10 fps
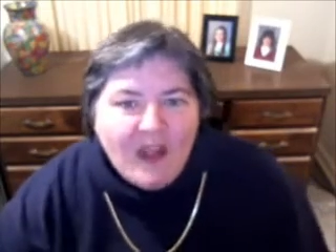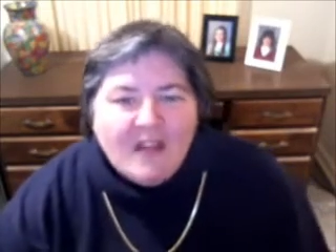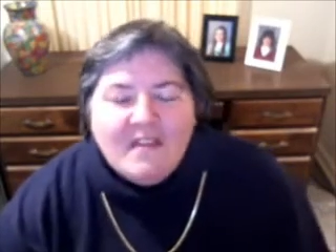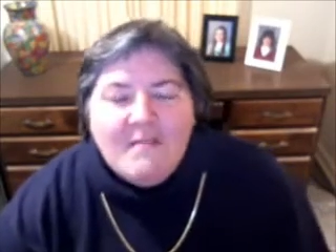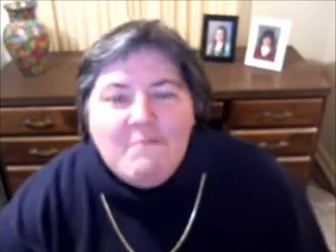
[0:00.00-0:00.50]

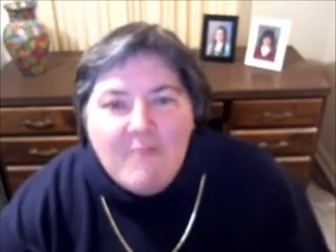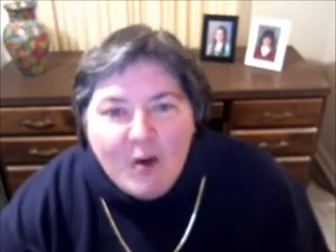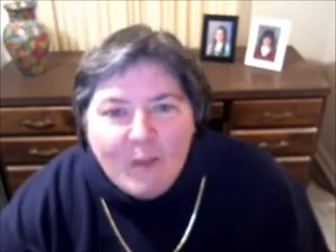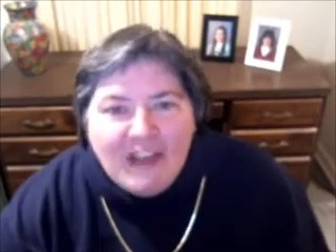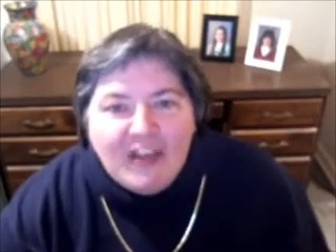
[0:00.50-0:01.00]
The
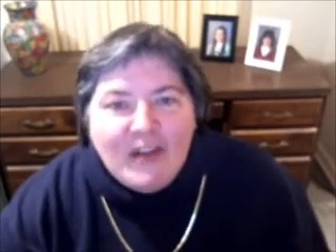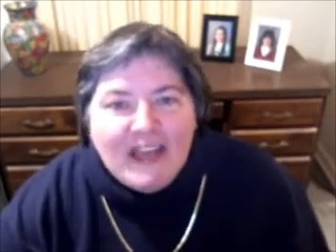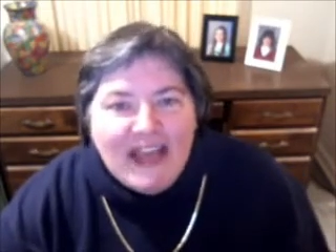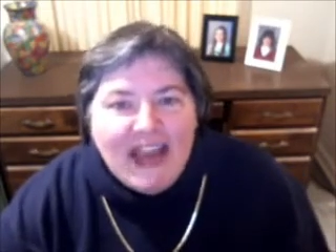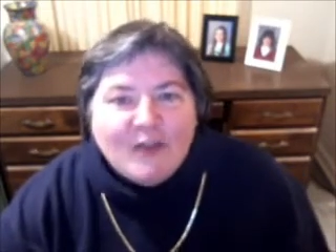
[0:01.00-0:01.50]
moment you
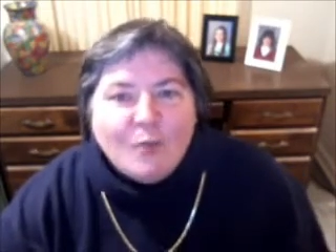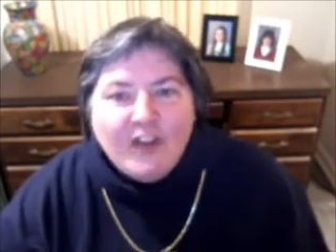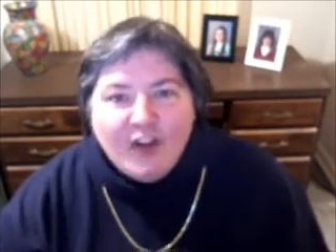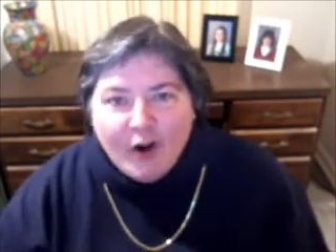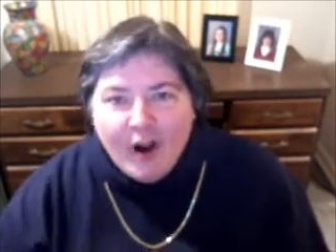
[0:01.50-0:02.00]
connect
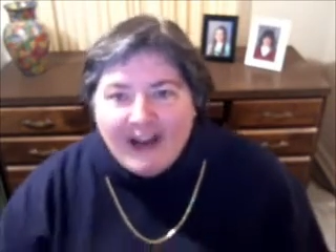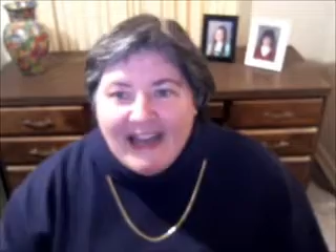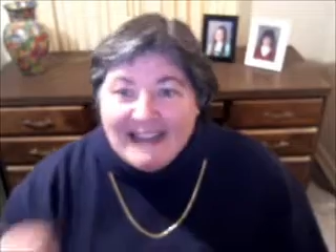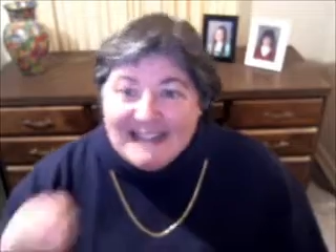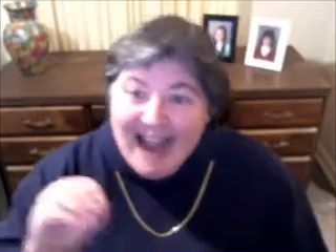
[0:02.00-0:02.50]
with your
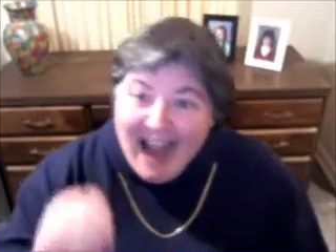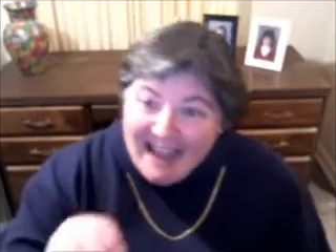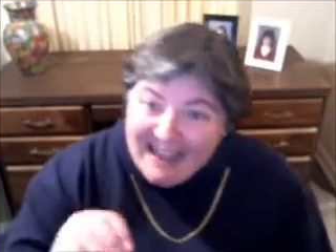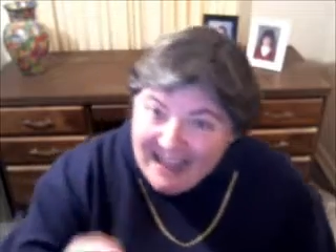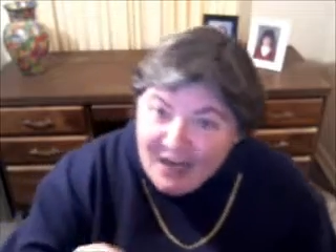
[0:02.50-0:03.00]
audience
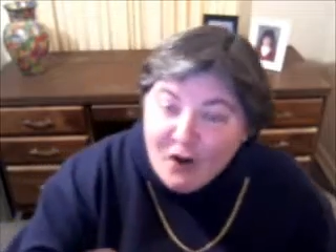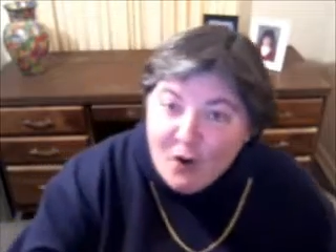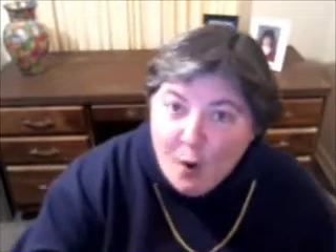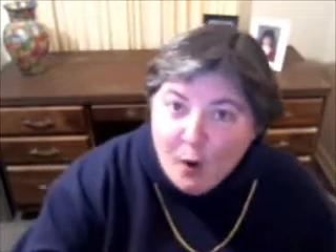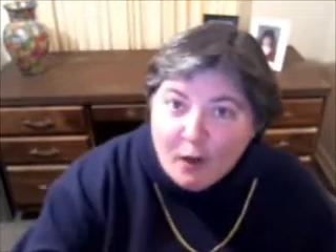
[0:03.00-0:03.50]
at their
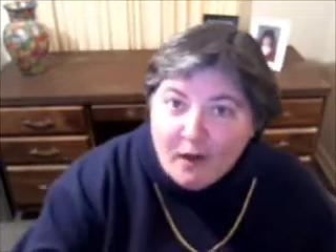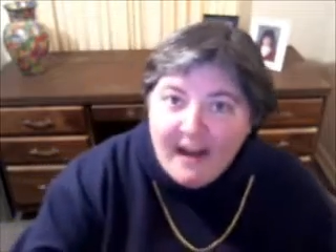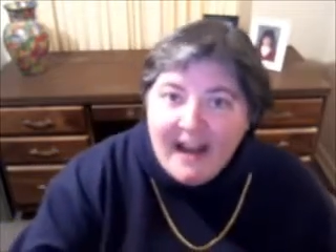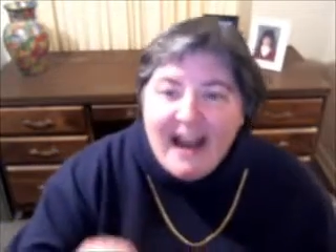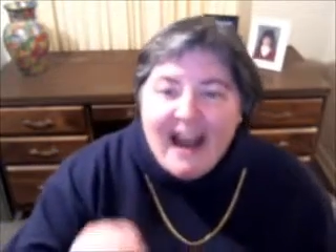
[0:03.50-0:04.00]
core
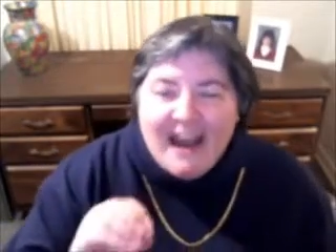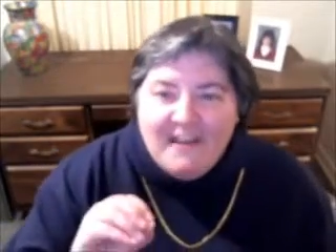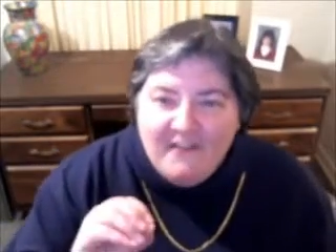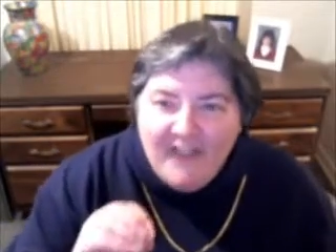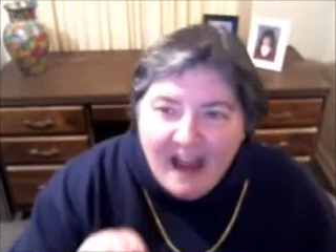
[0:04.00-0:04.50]

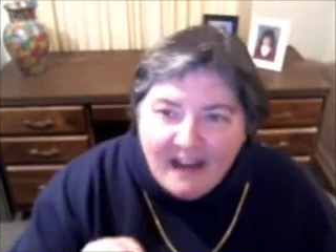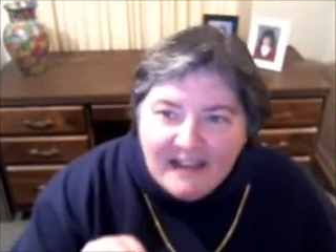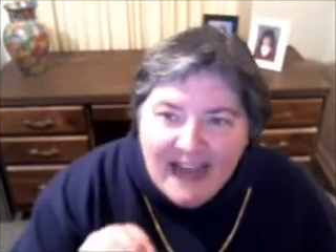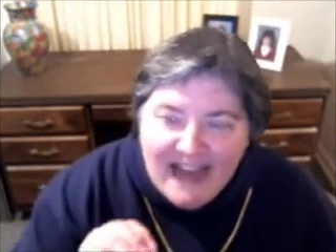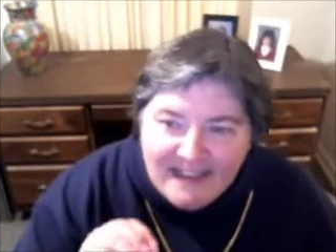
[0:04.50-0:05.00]
and
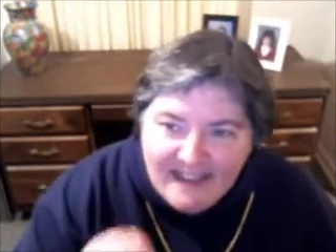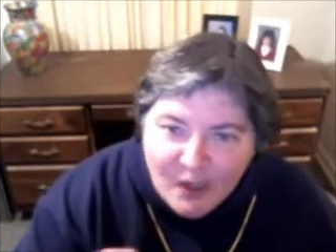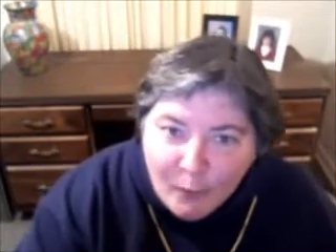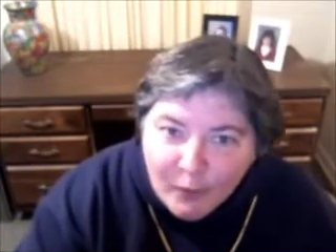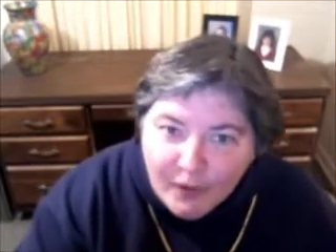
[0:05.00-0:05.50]
validate
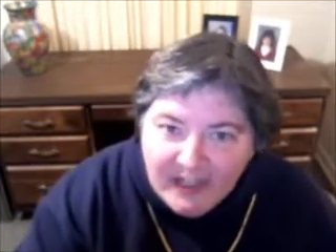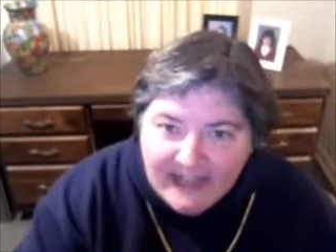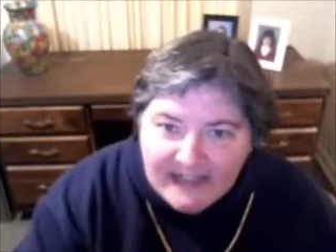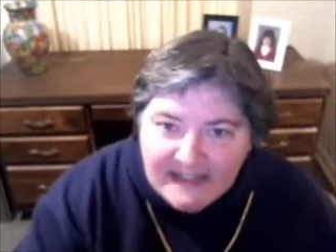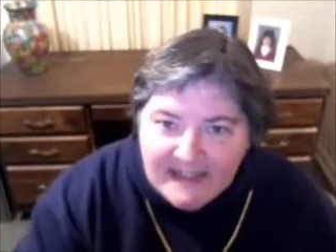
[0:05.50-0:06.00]
their
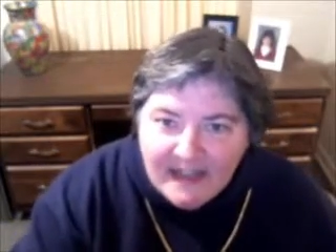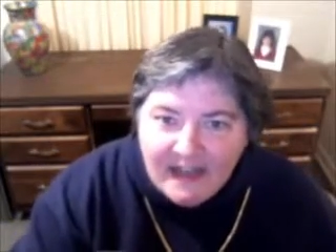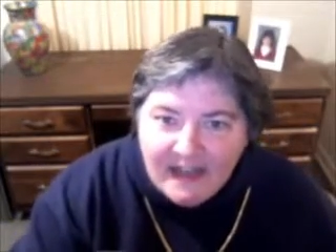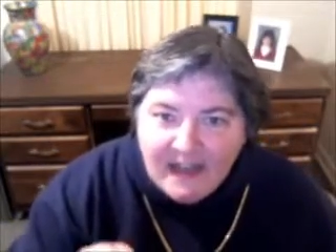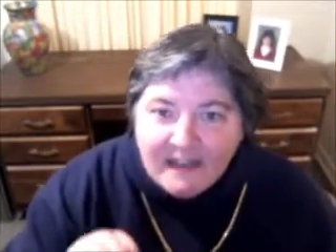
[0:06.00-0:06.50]
brilliance,
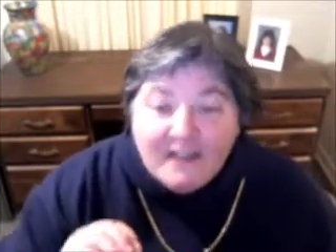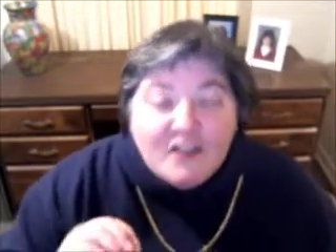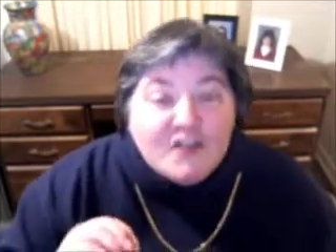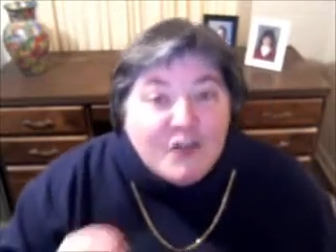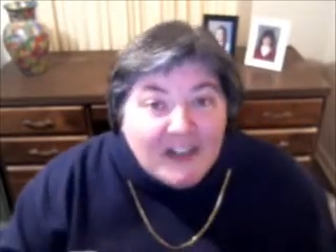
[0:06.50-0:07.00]

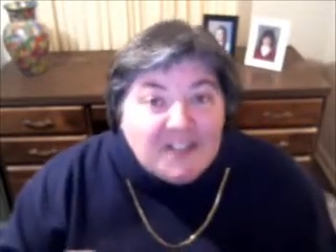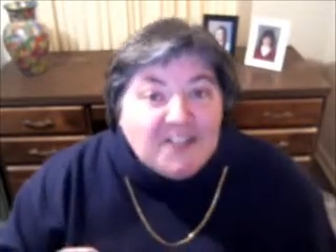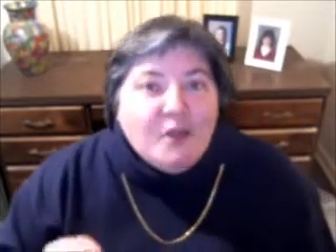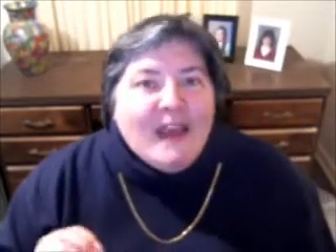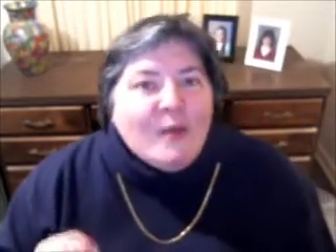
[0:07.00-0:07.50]
they'll
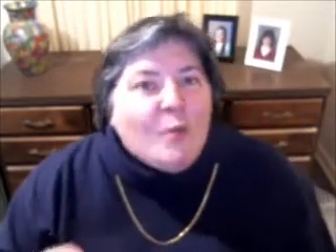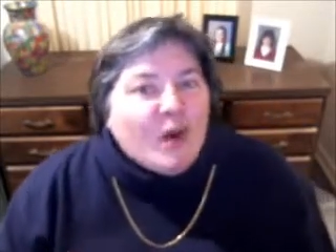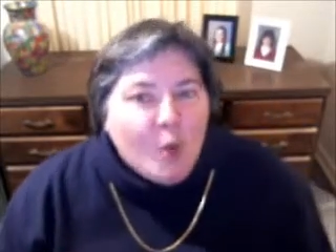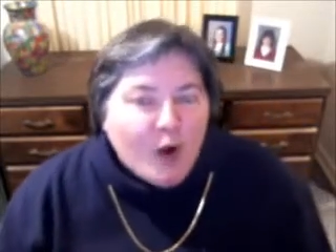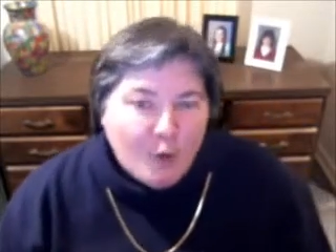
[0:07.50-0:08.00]
trust you and
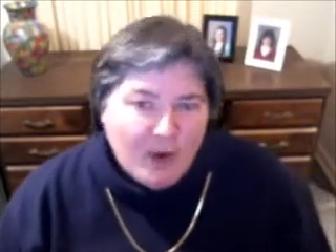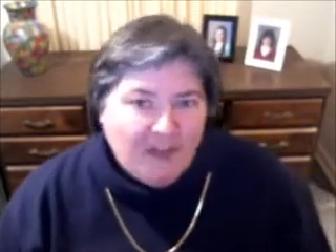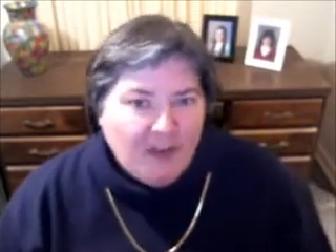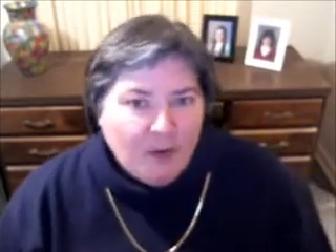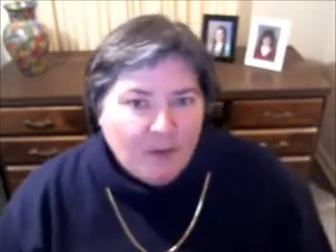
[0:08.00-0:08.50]
want to work with you.